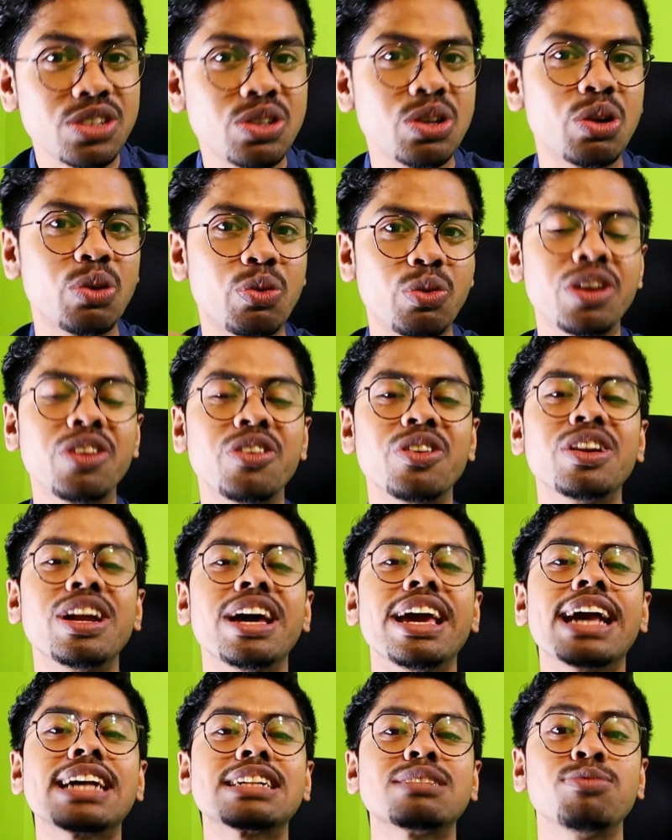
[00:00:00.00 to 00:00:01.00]
video, we're
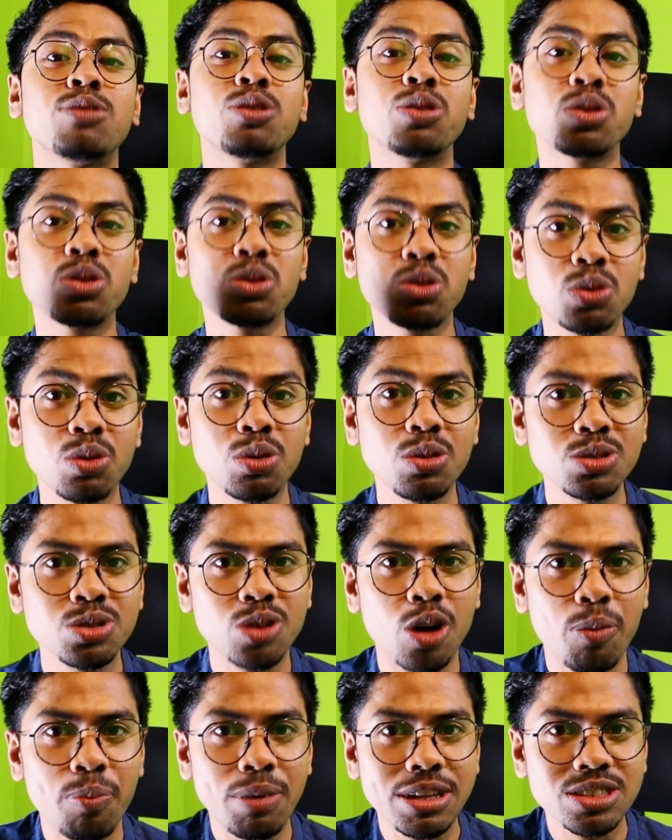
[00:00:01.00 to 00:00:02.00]
gonna explore
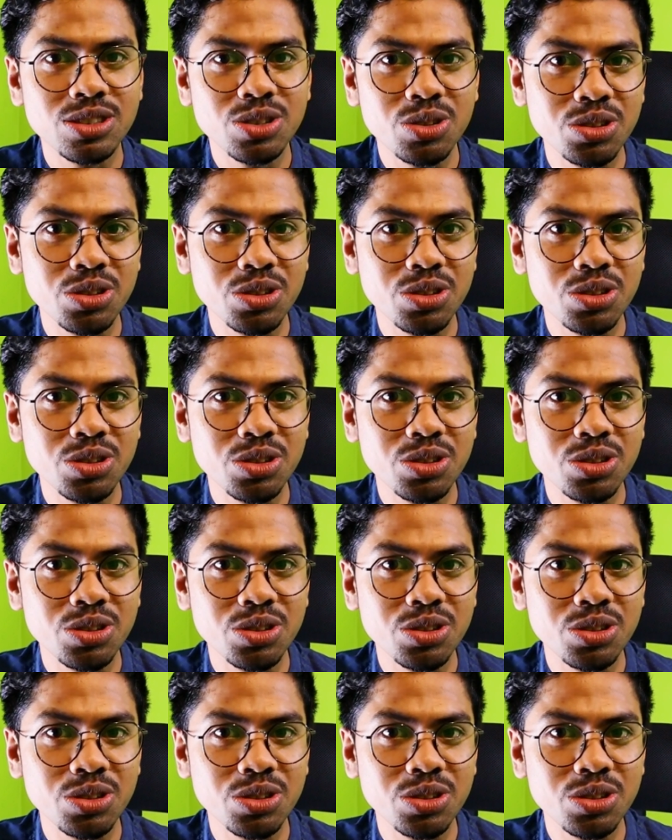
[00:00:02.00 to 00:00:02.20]
those open